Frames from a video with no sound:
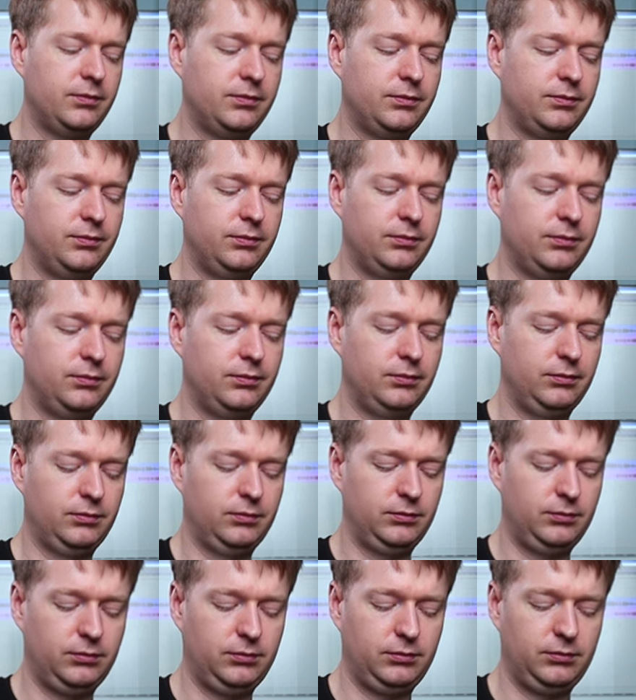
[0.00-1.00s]

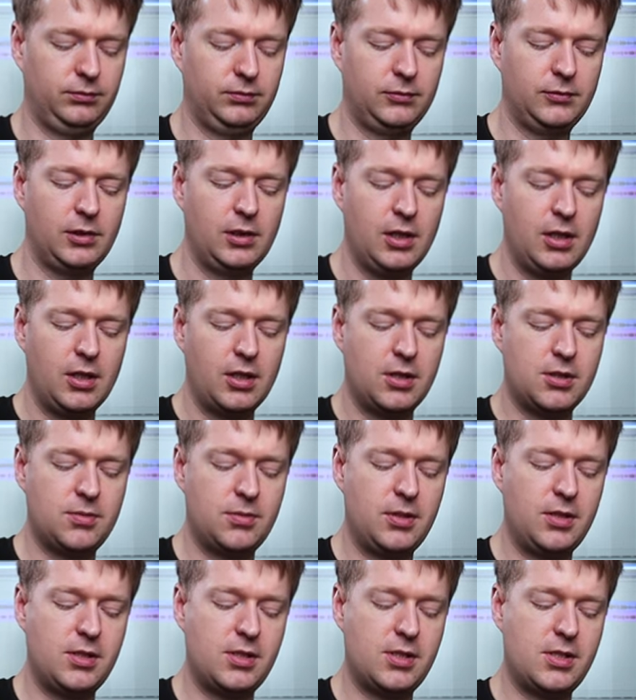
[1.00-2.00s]
because
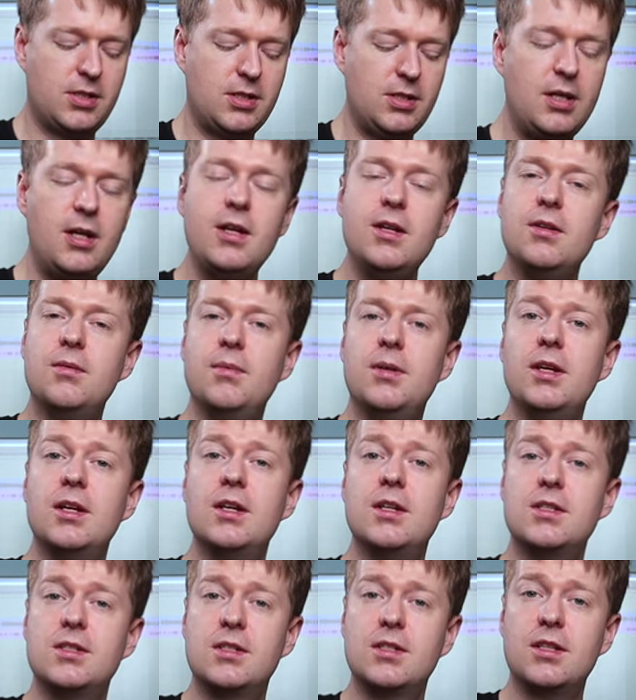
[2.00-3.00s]
we're going to slide up
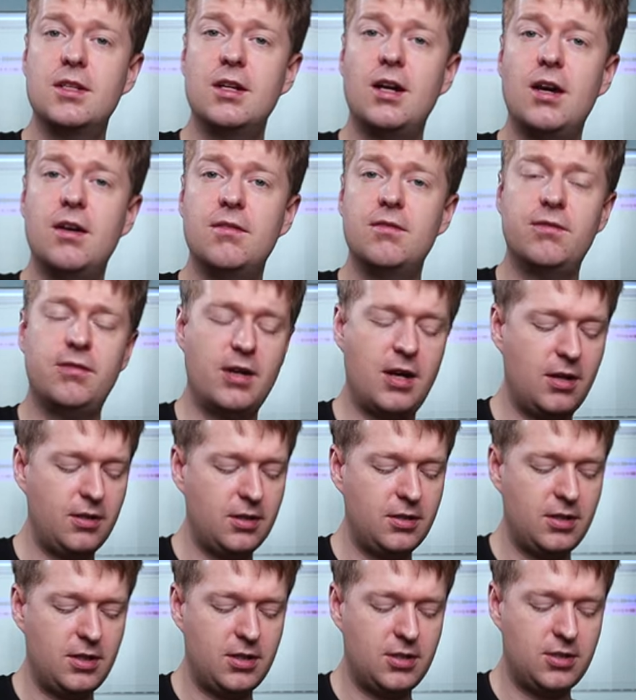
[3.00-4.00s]
here to the ninth fret on
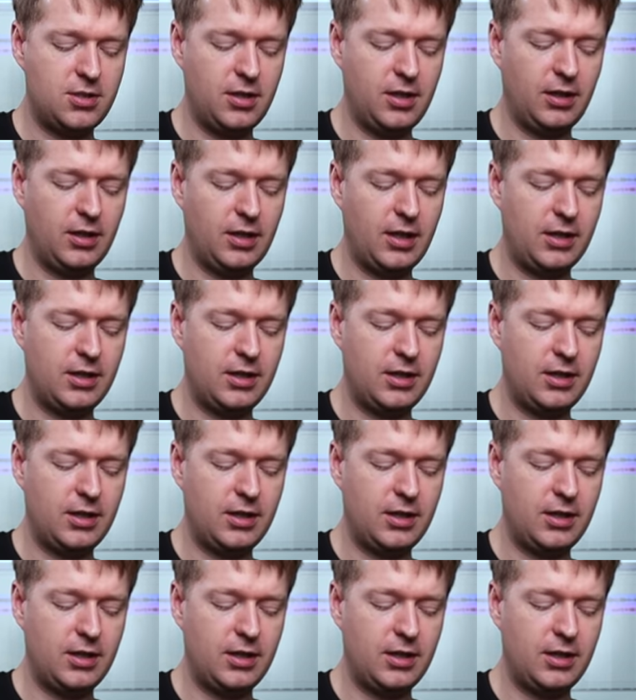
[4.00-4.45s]
the D string,